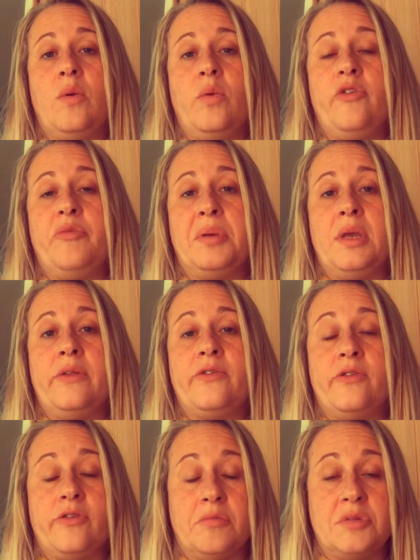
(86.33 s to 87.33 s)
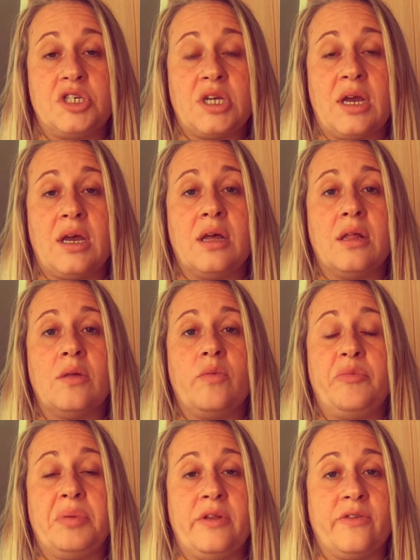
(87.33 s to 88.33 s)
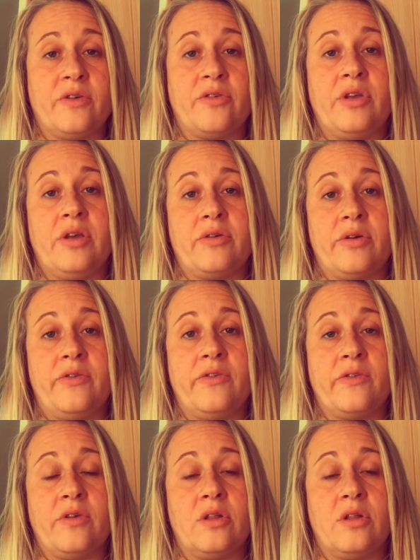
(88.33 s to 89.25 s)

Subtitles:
we've been to Dunmichelle, we've been to the greengrocers,